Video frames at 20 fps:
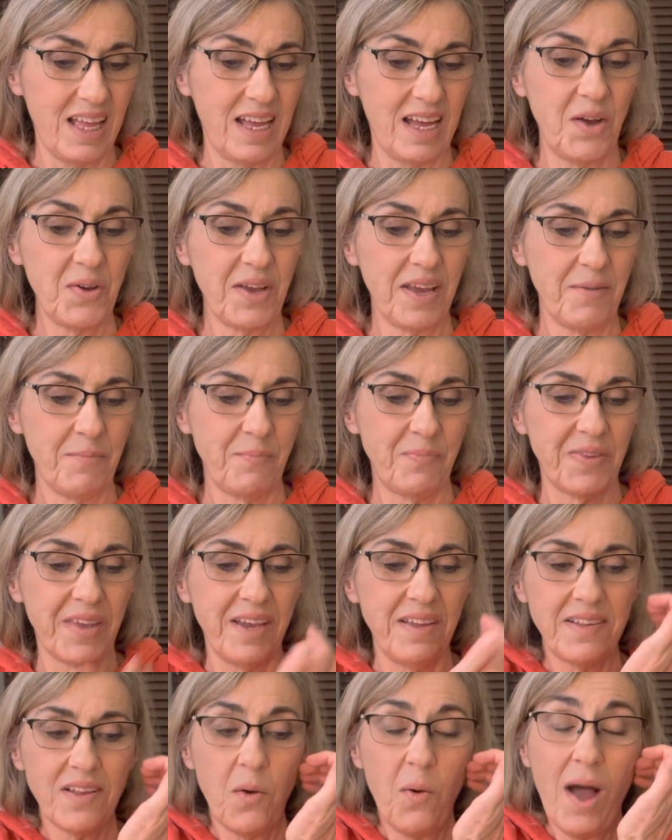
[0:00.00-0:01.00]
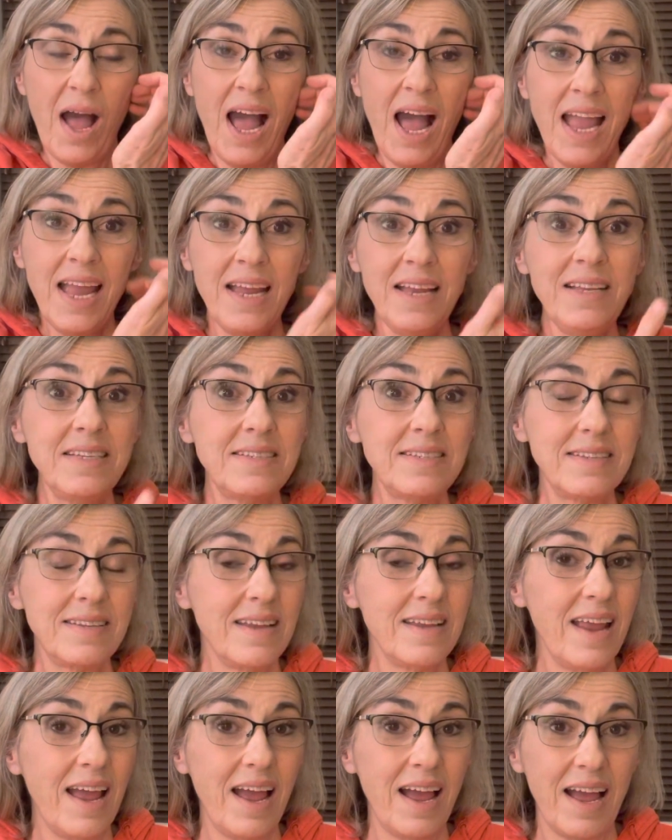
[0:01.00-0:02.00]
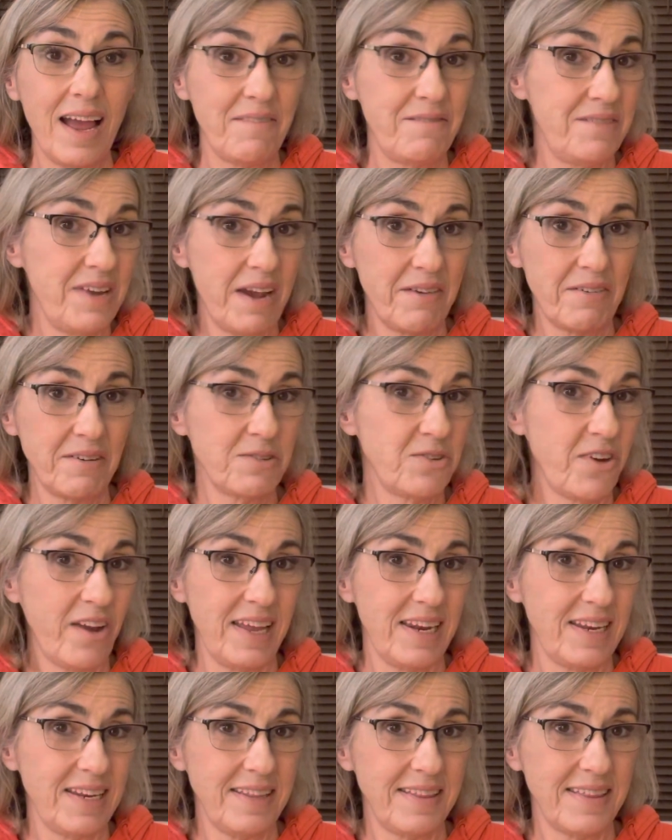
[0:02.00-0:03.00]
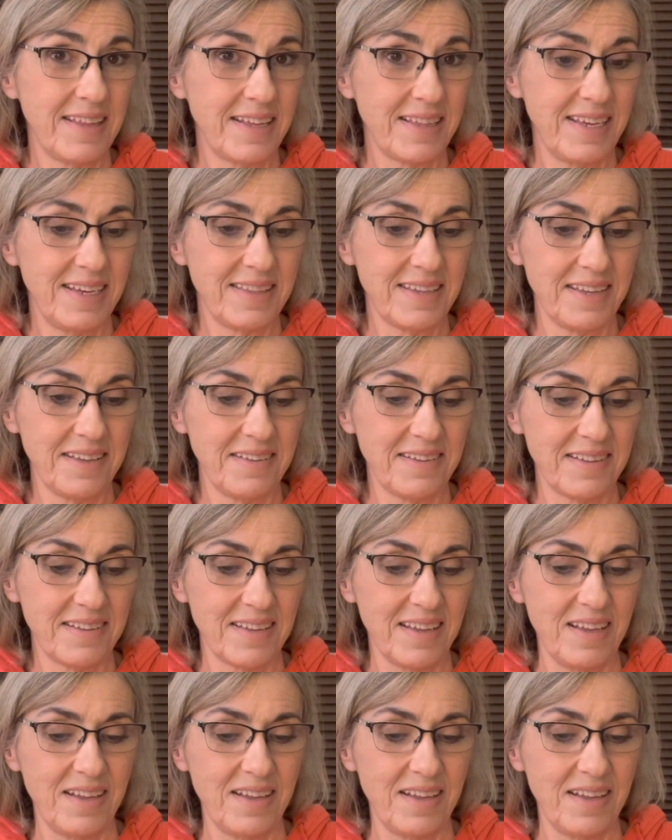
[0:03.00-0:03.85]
Okay, so I've never tried anything like this.